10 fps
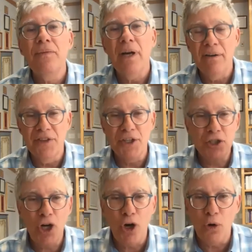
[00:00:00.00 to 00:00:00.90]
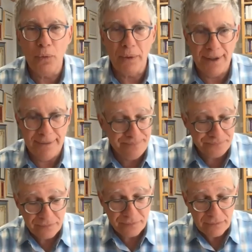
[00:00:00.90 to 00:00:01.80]
of the Torah.
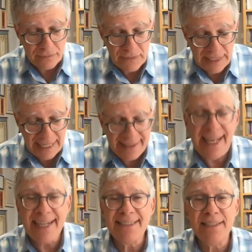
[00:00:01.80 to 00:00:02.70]
That's